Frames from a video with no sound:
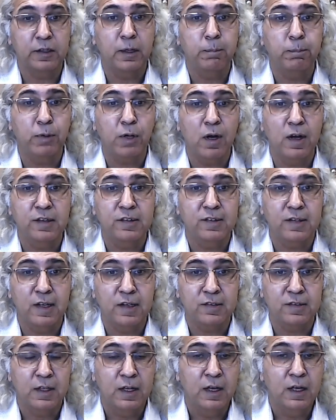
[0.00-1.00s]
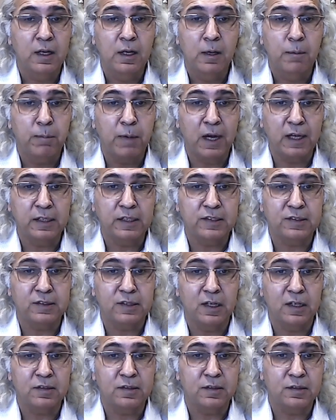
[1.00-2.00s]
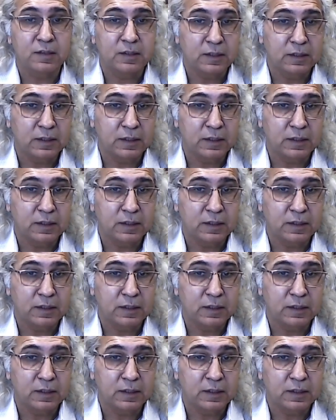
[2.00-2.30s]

process, Pakistan's